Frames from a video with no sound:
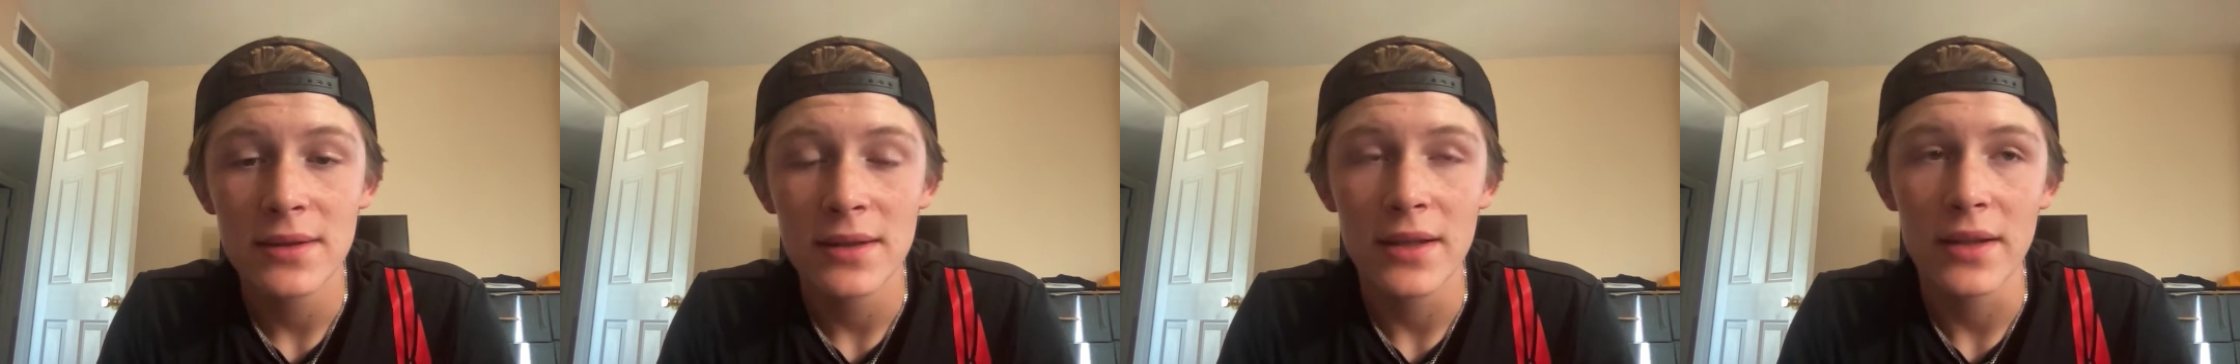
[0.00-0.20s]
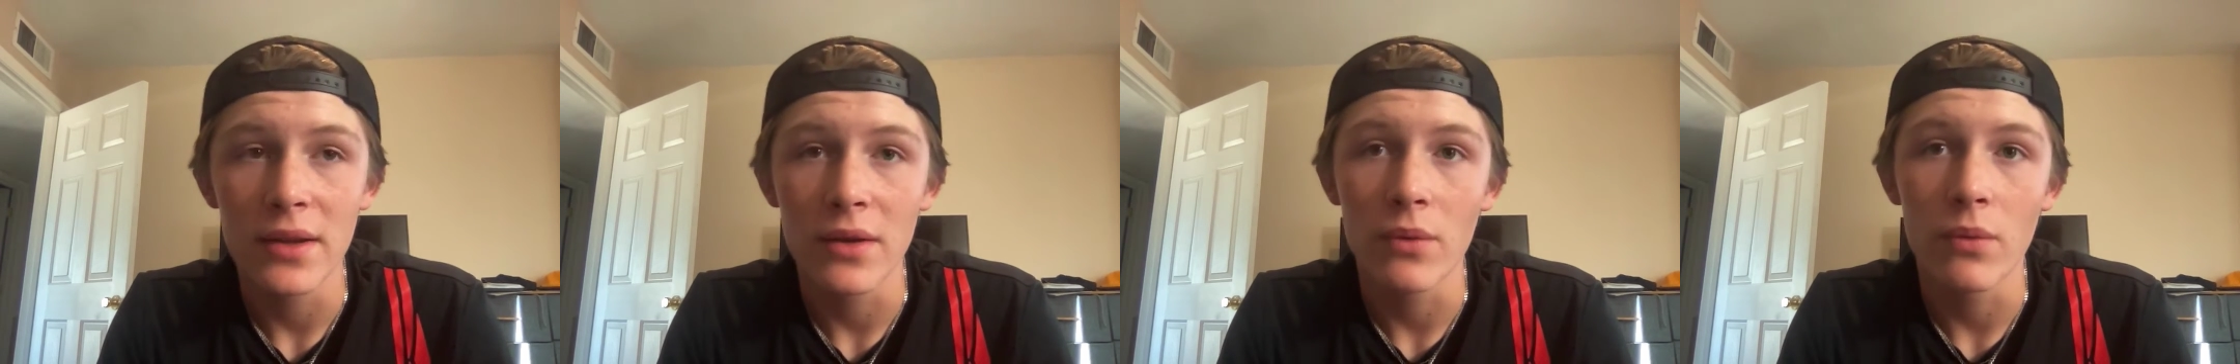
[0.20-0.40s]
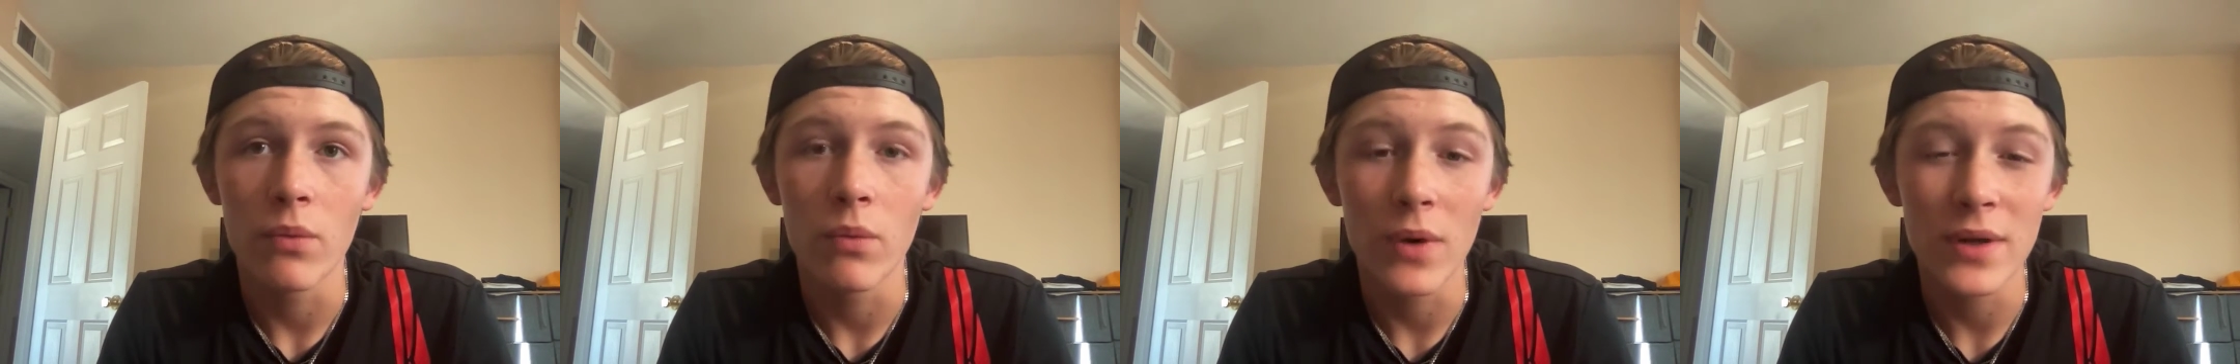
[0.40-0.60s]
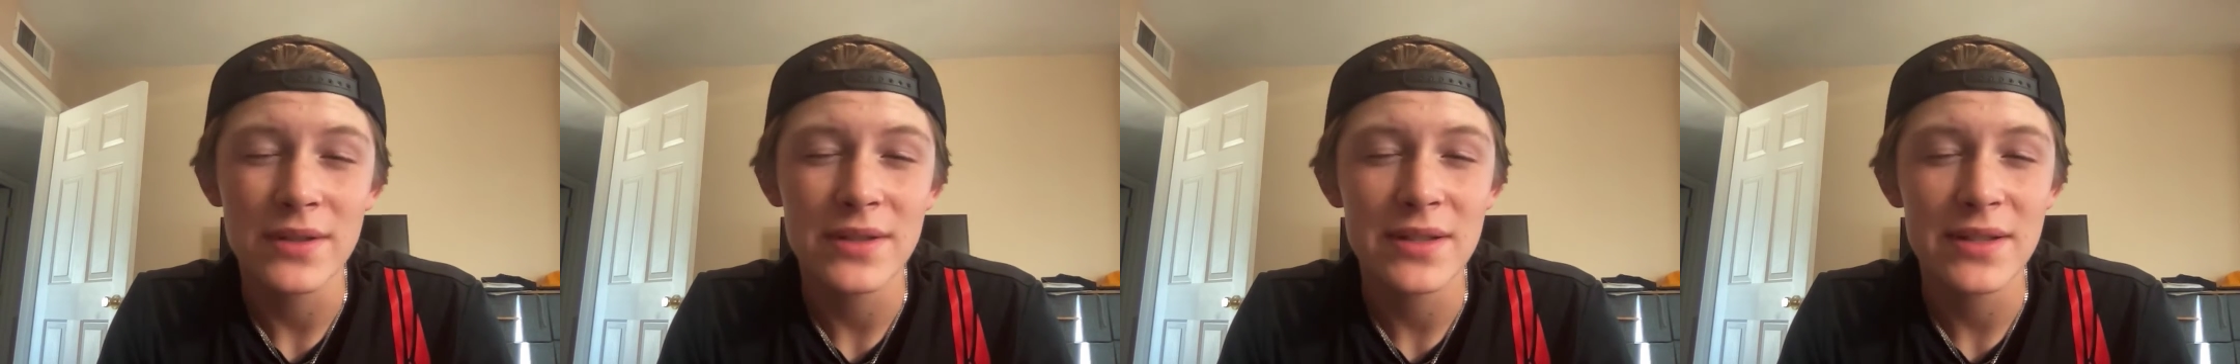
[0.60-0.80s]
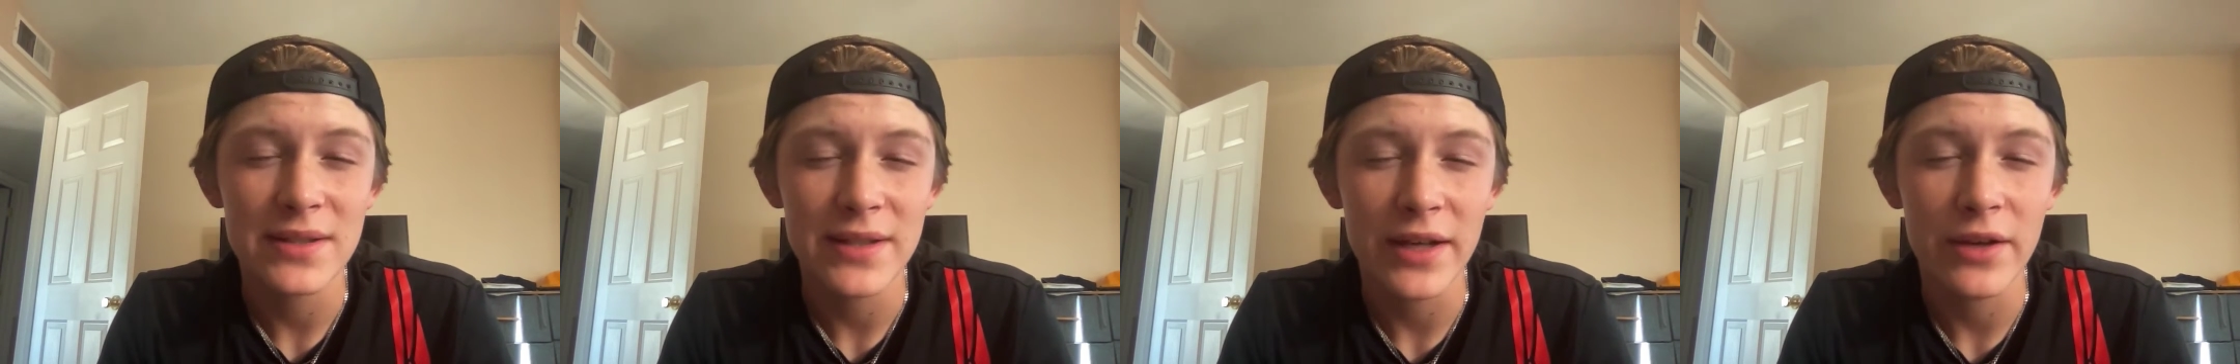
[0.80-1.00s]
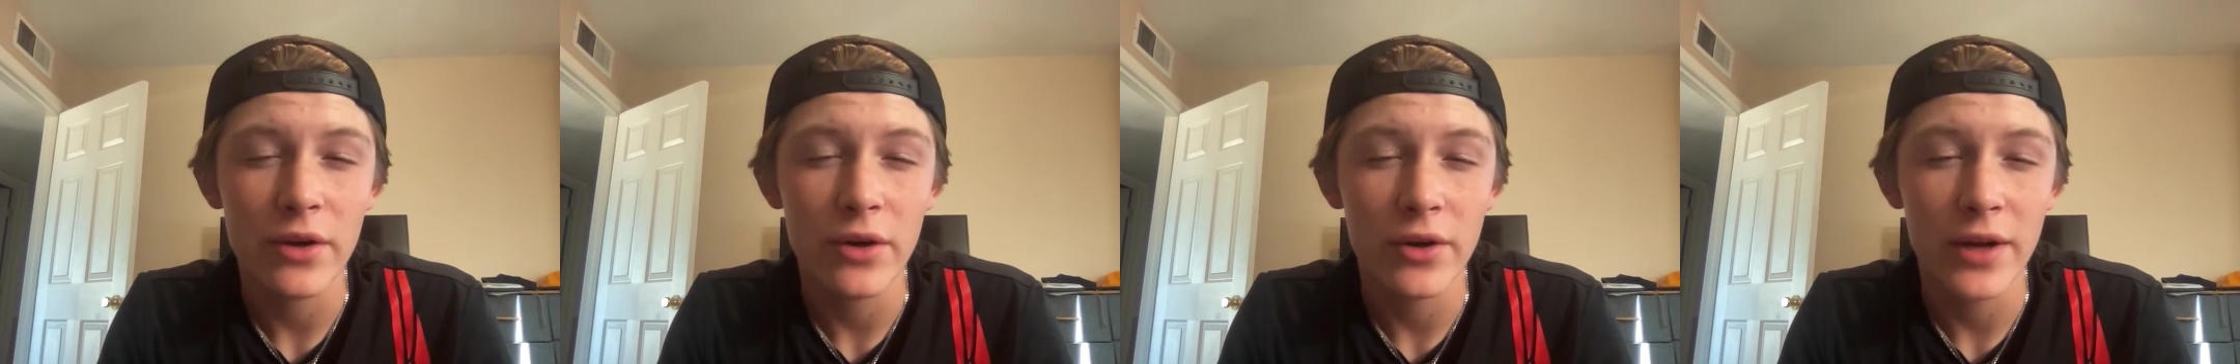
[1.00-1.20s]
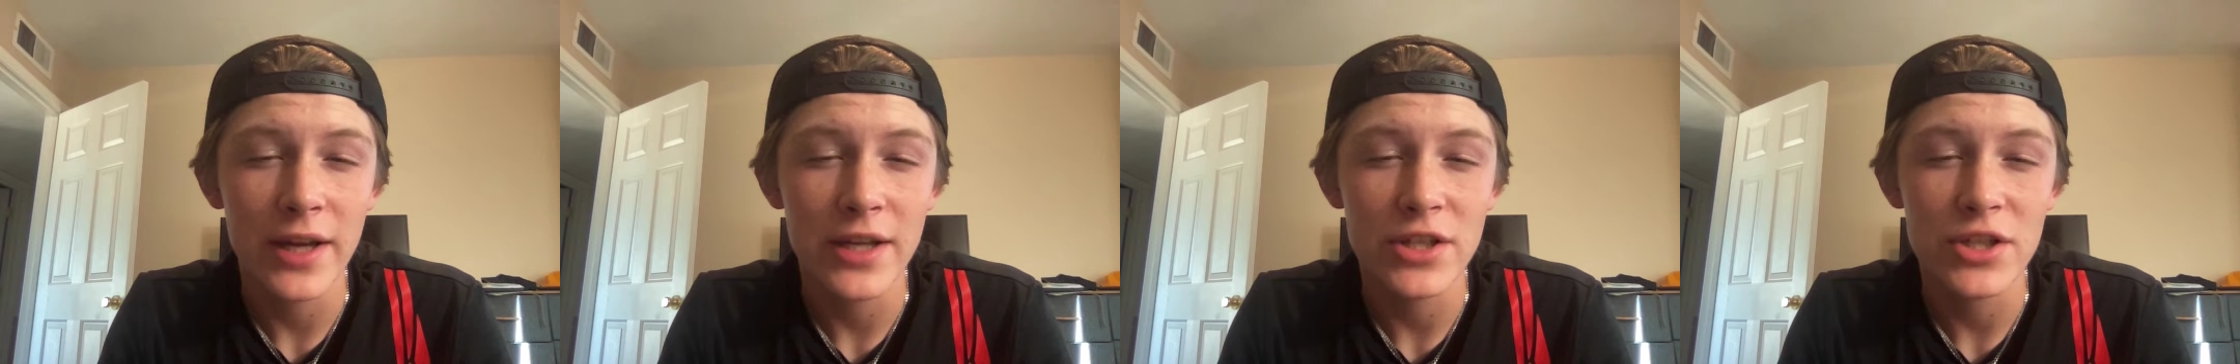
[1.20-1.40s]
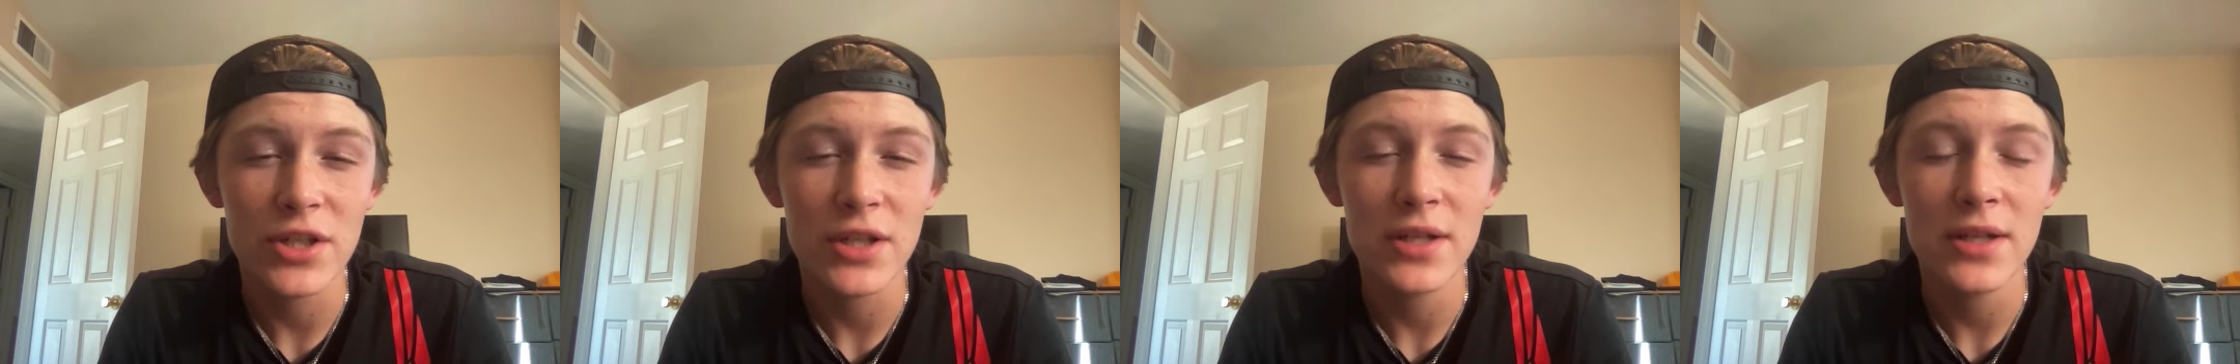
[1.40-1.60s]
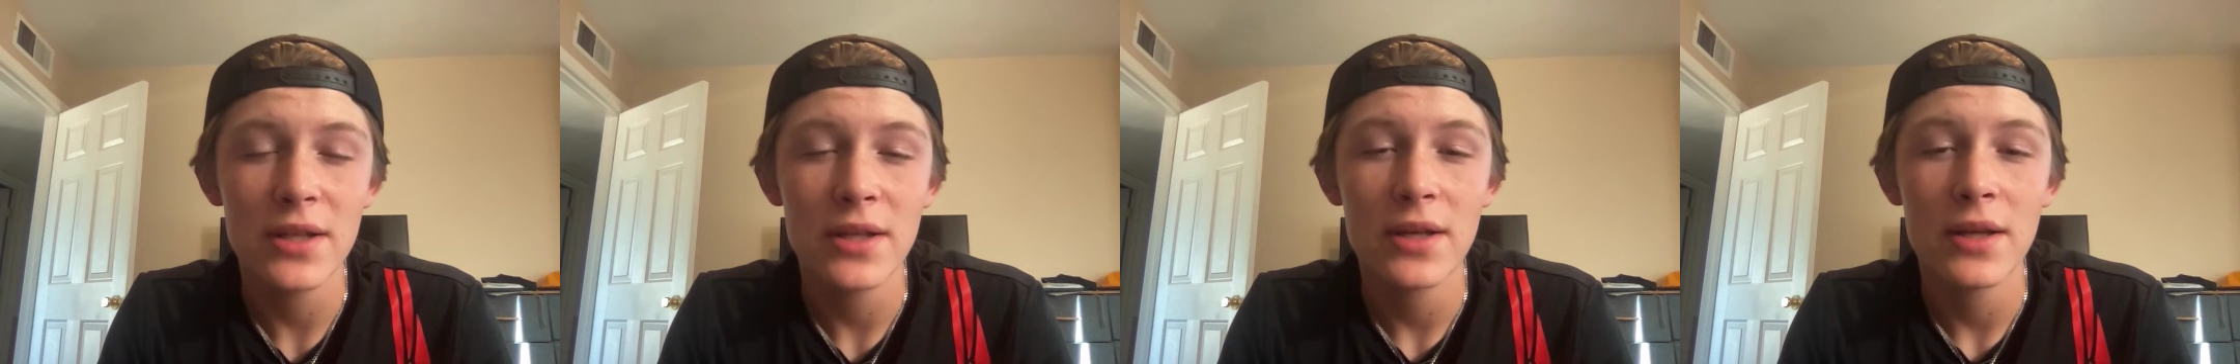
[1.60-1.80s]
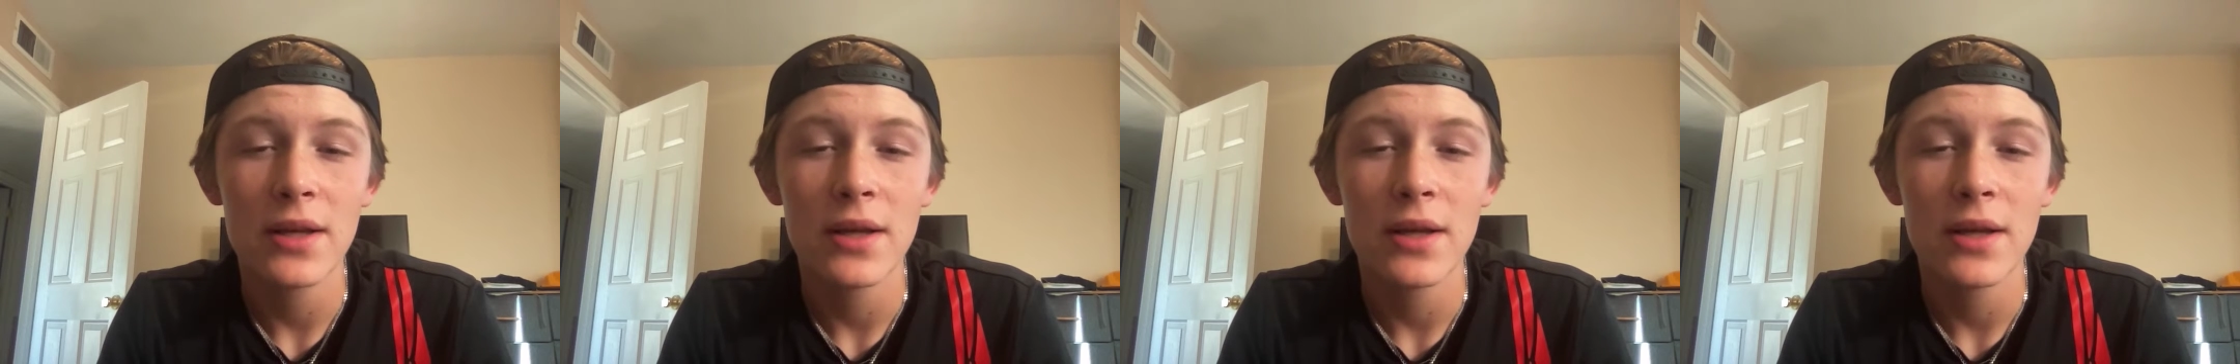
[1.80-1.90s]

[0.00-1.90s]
and there wasn't segregation,